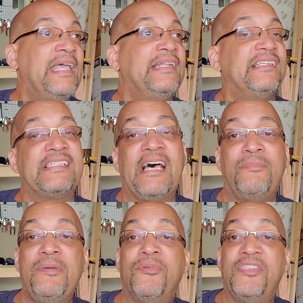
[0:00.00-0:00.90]
This is how
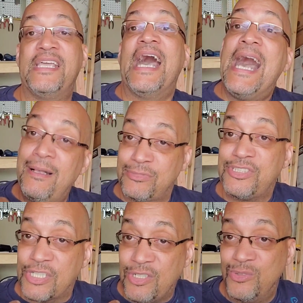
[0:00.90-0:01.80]
people think I'm
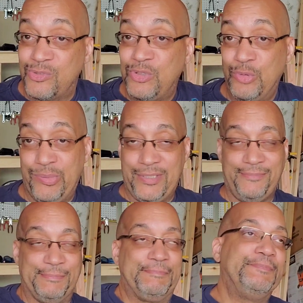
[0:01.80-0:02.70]
stuck on stupid.
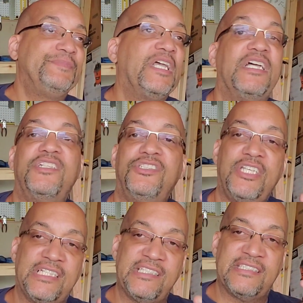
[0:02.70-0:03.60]

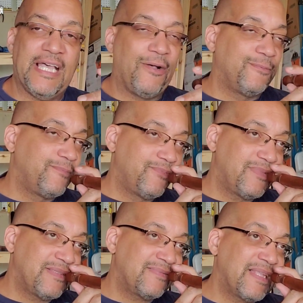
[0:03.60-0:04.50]
Check this out.
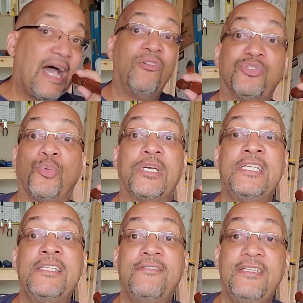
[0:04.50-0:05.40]
I working
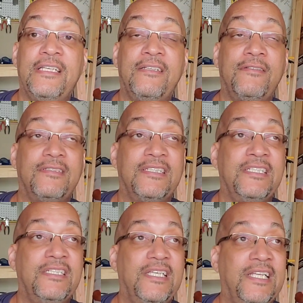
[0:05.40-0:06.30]
in
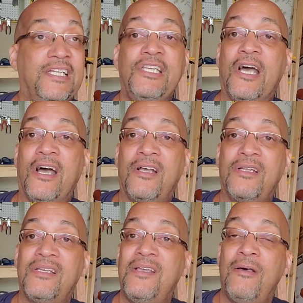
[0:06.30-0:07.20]
the yard,
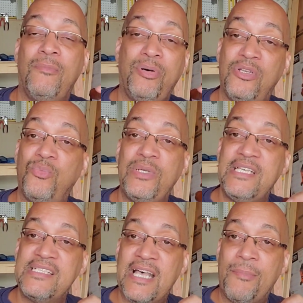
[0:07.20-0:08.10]
pulling
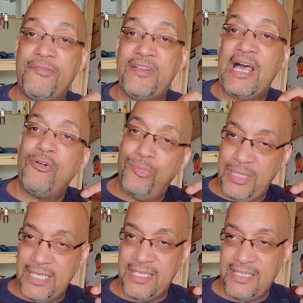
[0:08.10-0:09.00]
weeds out my flower
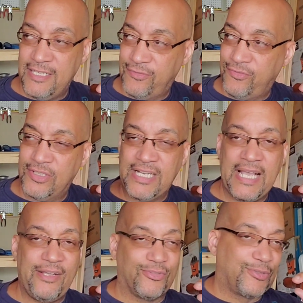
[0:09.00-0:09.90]
bed in the front of the
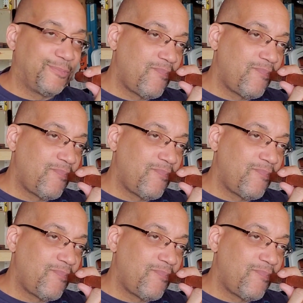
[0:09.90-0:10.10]
house.